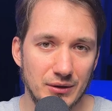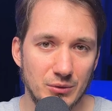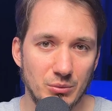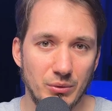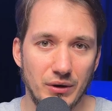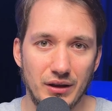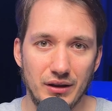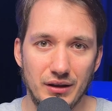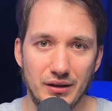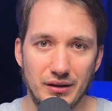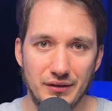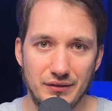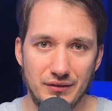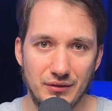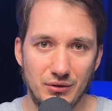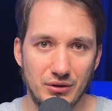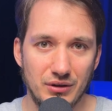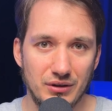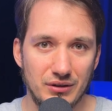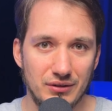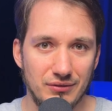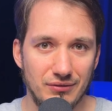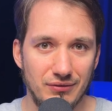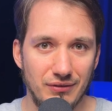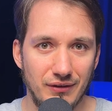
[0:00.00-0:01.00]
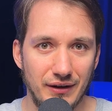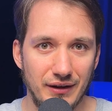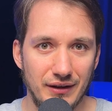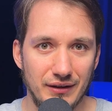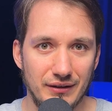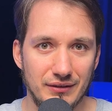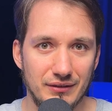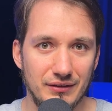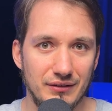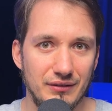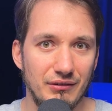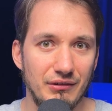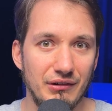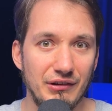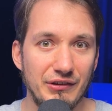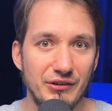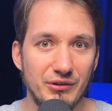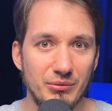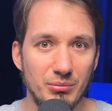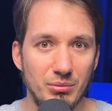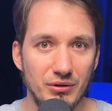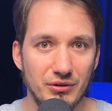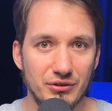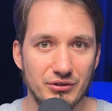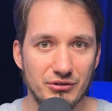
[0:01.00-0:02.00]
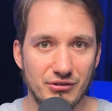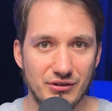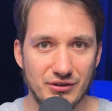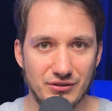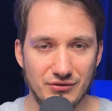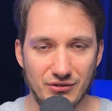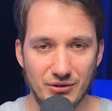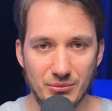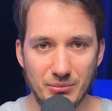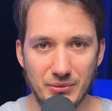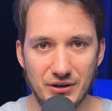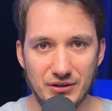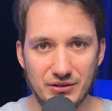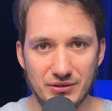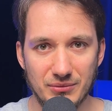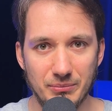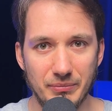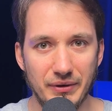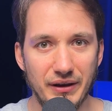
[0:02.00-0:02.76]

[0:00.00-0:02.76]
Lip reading: as well as you can define reusable transformation